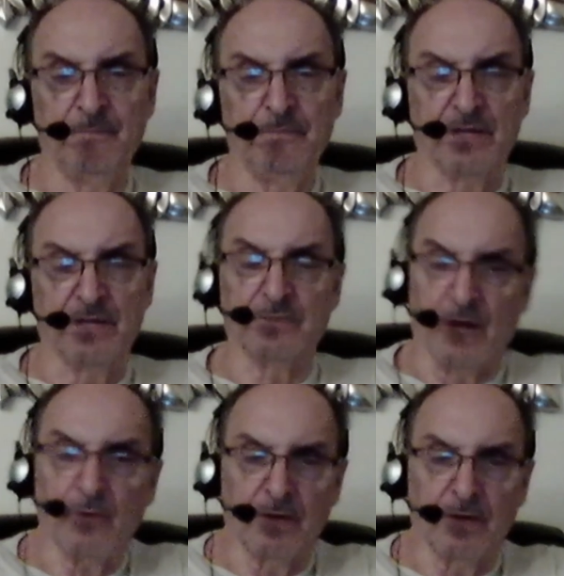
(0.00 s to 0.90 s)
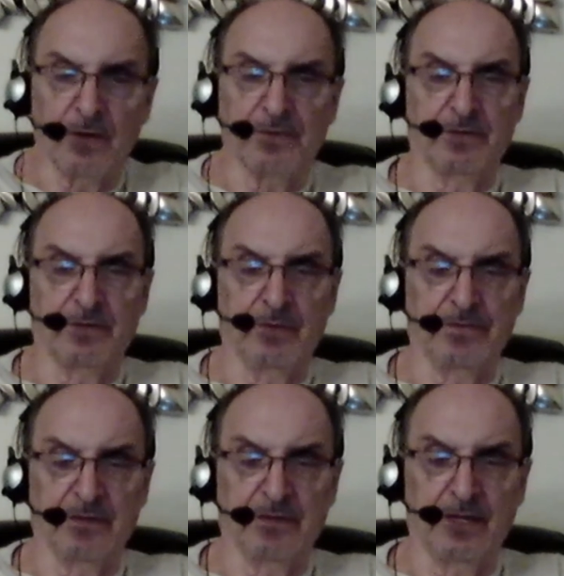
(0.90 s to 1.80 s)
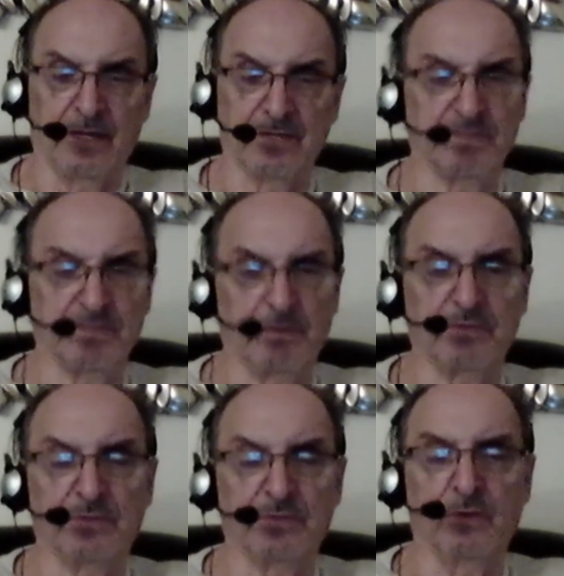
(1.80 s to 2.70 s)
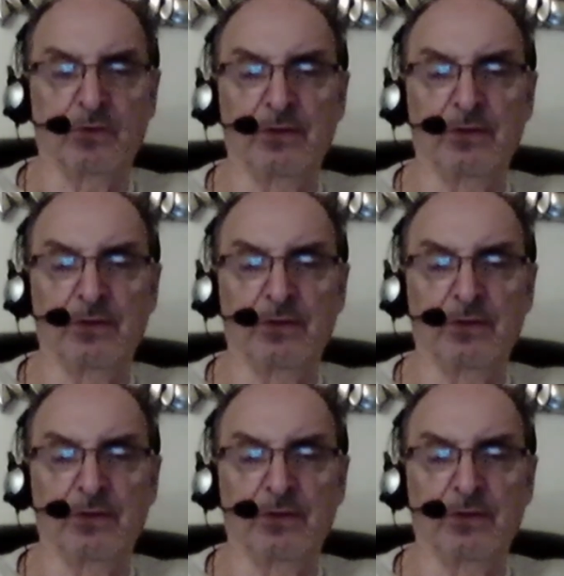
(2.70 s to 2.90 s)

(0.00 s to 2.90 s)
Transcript: That's what I want to talk about tonight, is the spiritual one.